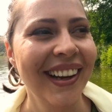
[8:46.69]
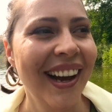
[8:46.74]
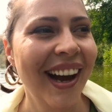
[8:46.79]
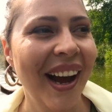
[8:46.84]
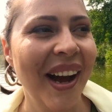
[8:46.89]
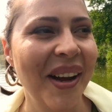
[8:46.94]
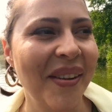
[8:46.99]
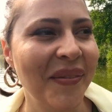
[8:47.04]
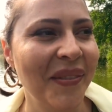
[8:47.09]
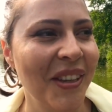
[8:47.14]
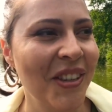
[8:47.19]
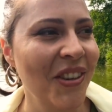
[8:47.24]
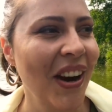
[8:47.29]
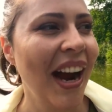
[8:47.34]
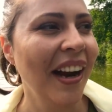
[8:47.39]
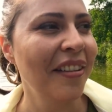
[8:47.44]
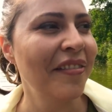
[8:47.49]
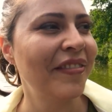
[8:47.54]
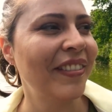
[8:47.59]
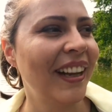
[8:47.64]
The
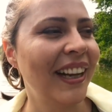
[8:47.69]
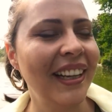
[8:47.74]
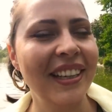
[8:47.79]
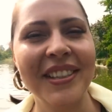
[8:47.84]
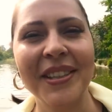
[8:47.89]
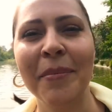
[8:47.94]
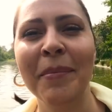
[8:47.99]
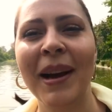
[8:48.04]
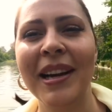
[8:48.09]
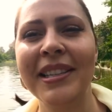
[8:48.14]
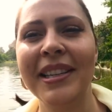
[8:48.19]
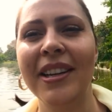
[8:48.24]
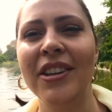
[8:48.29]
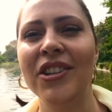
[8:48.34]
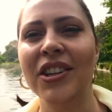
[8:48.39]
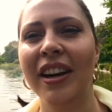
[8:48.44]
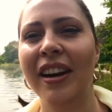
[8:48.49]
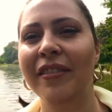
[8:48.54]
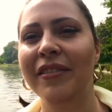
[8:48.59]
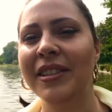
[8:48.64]
dragonfly is a message
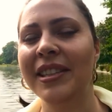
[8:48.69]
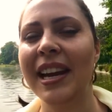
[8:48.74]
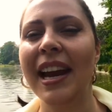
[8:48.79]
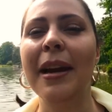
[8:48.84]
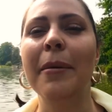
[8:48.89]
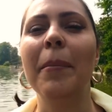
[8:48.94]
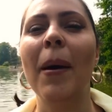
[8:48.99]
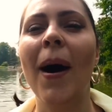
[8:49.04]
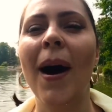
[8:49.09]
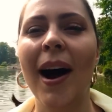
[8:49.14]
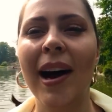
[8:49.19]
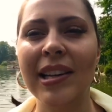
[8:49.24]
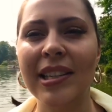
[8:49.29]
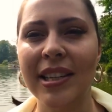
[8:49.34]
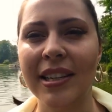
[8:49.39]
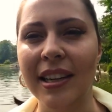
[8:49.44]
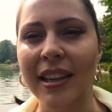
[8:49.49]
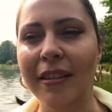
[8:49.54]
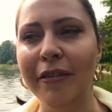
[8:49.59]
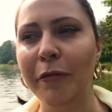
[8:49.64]
of staying
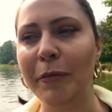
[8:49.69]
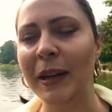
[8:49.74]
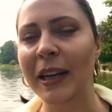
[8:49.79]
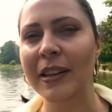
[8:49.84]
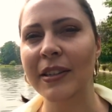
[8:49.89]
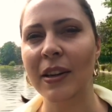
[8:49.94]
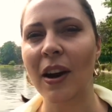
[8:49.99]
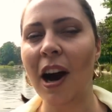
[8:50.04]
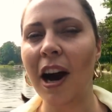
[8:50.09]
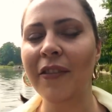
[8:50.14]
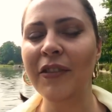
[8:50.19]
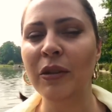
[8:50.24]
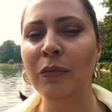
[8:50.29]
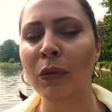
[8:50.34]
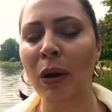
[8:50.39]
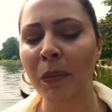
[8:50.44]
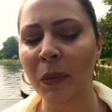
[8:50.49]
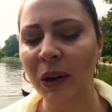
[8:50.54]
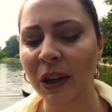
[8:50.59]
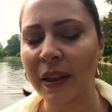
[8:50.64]
positive, because often
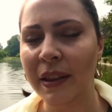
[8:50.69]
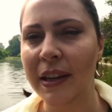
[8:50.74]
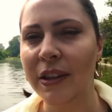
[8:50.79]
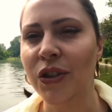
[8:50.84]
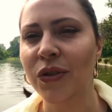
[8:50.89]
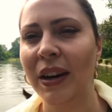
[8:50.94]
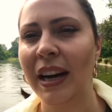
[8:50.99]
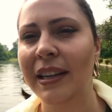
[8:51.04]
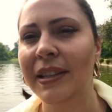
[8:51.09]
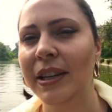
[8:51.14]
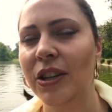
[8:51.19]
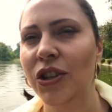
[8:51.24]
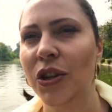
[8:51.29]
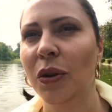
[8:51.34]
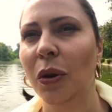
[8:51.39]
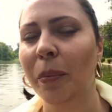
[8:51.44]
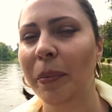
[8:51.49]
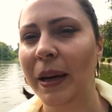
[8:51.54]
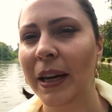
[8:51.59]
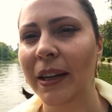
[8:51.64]
when we're in these
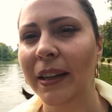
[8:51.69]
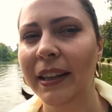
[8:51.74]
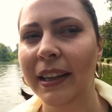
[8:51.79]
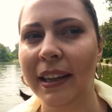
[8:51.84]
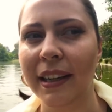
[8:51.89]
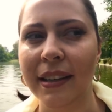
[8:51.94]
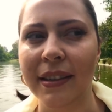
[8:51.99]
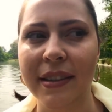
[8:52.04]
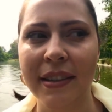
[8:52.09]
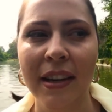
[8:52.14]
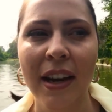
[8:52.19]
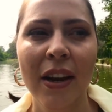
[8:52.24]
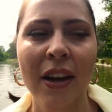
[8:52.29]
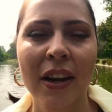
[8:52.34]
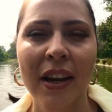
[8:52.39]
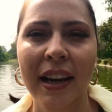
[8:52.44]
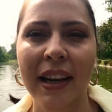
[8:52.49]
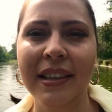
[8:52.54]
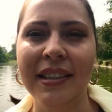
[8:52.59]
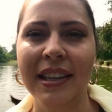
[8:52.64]
transitional periods,
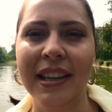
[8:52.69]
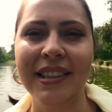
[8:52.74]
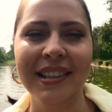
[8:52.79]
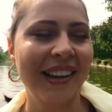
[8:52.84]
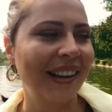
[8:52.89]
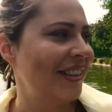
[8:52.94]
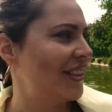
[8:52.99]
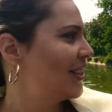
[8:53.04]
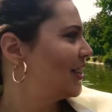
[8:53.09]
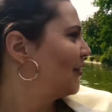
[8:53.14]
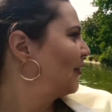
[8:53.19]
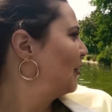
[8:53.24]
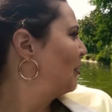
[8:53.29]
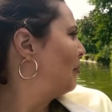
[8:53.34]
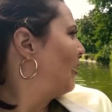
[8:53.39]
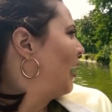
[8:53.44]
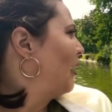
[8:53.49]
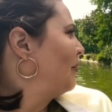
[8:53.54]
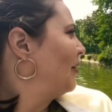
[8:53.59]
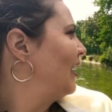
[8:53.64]
it's easy. It just flew
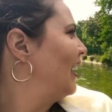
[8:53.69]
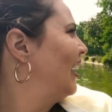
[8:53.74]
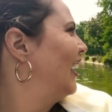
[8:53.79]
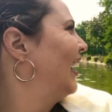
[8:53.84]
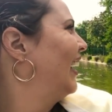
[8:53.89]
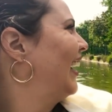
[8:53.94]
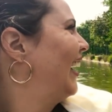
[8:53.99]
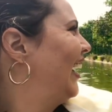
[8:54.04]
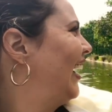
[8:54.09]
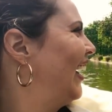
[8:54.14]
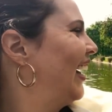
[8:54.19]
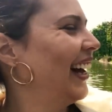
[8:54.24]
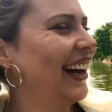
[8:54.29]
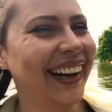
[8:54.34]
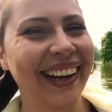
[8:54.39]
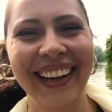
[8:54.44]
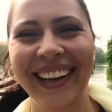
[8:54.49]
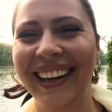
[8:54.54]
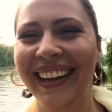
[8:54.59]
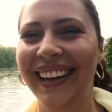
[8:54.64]
by me.
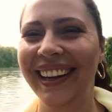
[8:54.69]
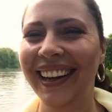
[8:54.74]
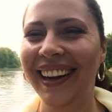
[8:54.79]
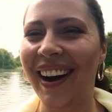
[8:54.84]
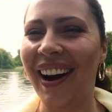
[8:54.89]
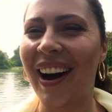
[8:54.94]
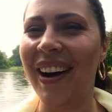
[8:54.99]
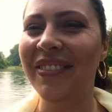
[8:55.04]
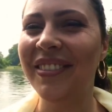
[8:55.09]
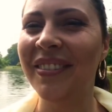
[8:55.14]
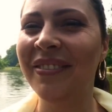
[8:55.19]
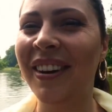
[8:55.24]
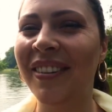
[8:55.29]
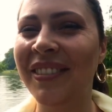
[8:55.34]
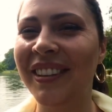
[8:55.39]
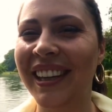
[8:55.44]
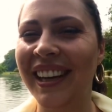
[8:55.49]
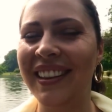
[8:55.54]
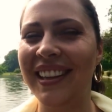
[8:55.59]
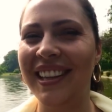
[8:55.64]
Often when
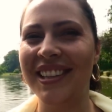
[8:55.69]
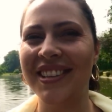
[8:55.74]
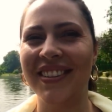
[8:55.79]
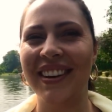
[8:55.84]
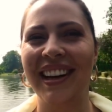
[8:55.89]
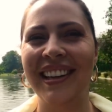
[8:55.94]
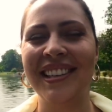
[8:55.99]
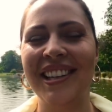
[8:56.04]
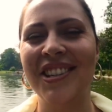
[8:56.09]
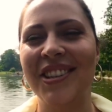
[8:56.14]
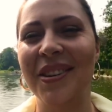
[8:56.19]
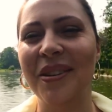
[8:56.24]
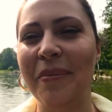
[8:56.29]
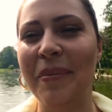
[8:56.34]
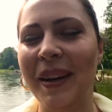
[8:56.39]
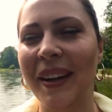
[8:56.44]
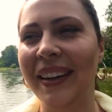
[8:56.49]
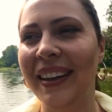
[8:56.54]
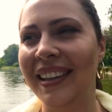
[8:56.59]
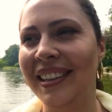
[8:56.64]
we're in these transitional
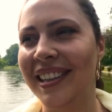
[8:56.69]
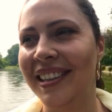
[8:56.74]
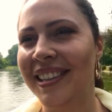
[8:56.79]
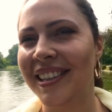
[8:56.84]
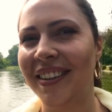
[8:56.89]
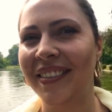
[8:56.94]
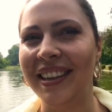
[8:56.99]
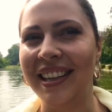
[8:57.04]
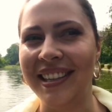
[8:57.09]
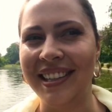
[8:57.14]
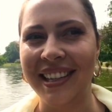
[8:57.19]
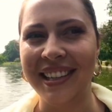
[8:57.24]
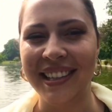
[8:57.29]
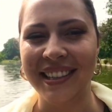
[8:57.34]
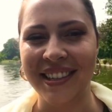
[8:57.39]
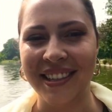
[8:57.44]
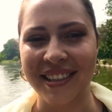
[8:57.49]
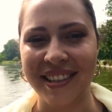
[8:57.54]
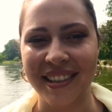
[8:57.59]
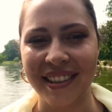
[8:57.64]
periods, it's so easy to
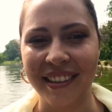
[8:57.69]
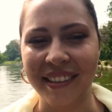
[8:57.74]
just